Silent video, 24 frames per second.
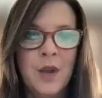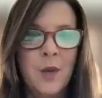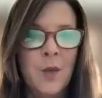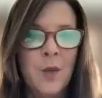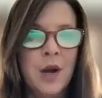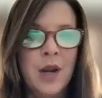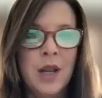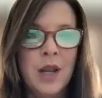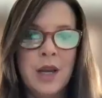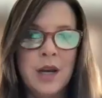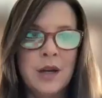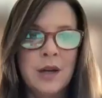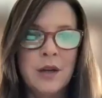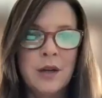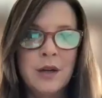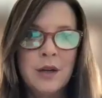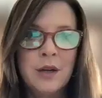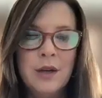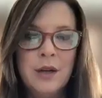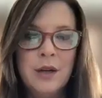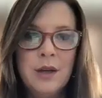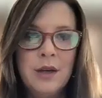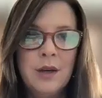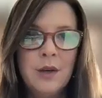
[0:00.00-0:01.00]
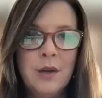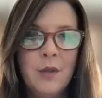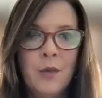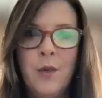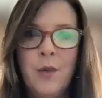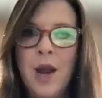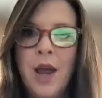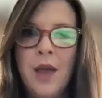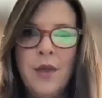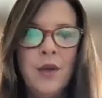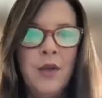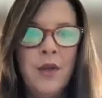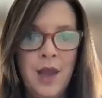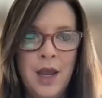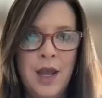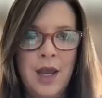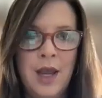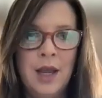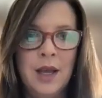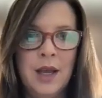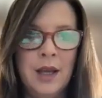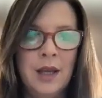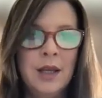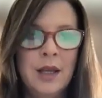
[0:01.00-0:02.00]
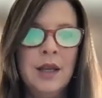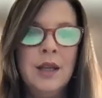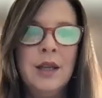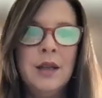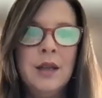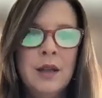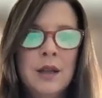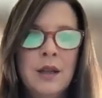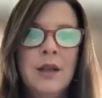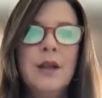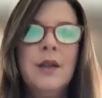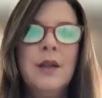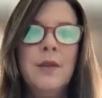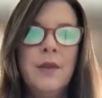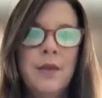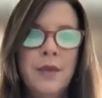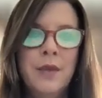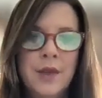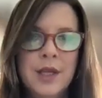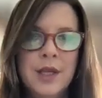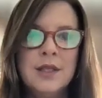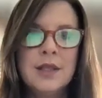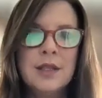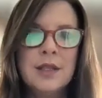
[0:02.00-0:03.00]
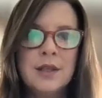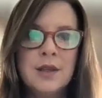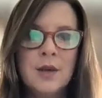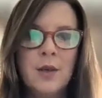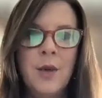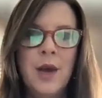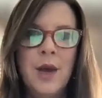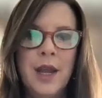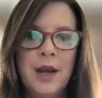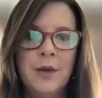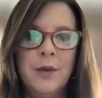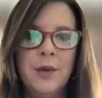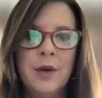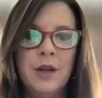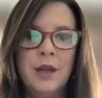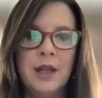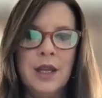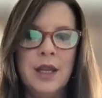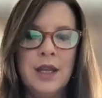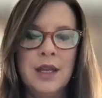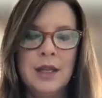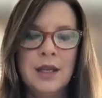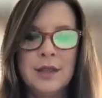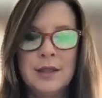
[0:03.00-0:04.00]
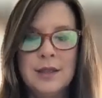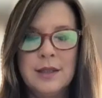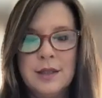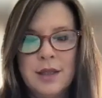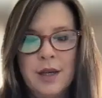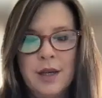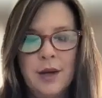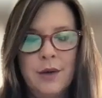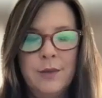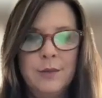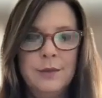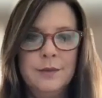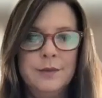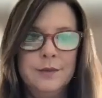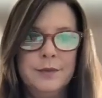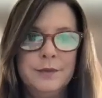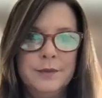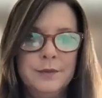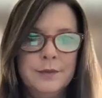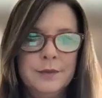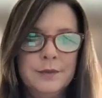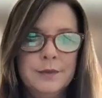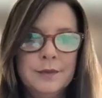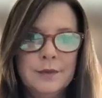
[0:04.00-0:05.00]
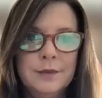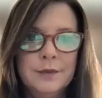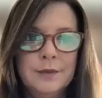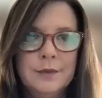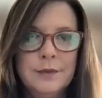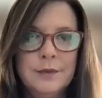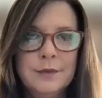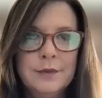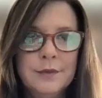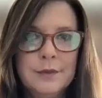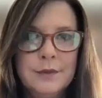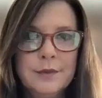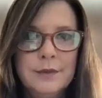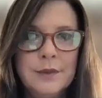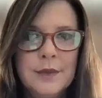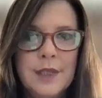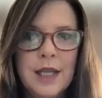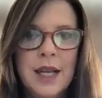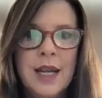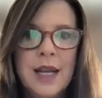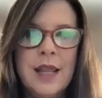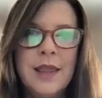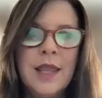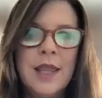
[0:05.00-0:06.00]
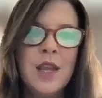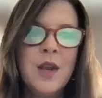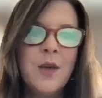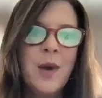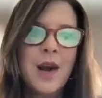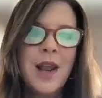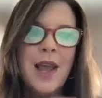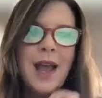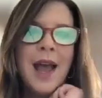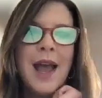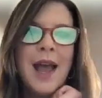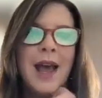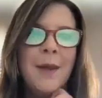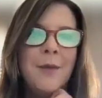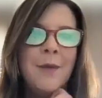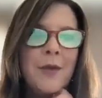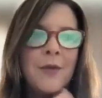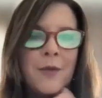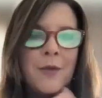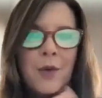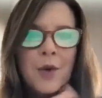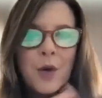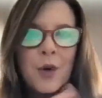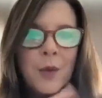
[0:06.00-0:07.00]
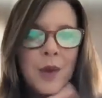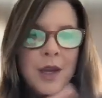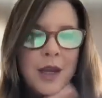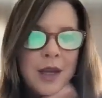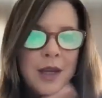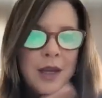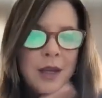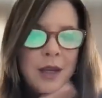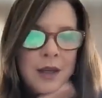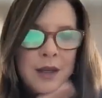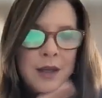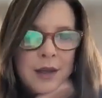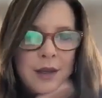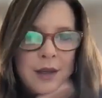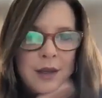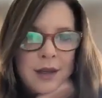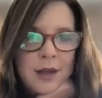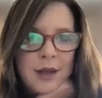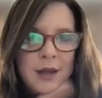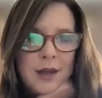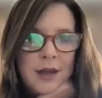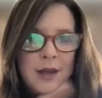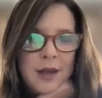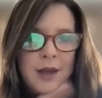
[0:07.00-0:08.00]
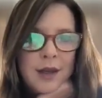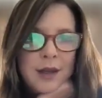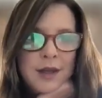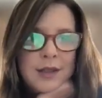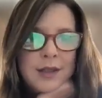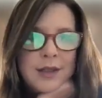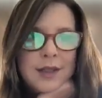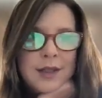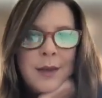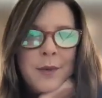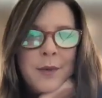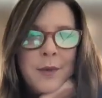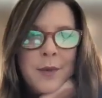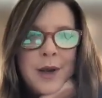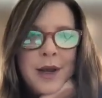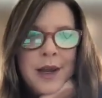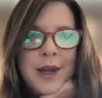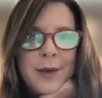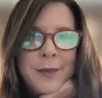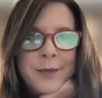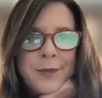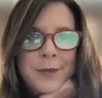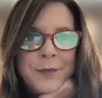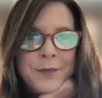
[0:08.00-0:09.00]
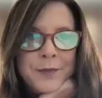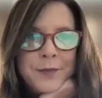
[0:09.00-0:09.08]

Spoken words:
they want to hear rather than this is the way it really is. So anything you want to add before we step away?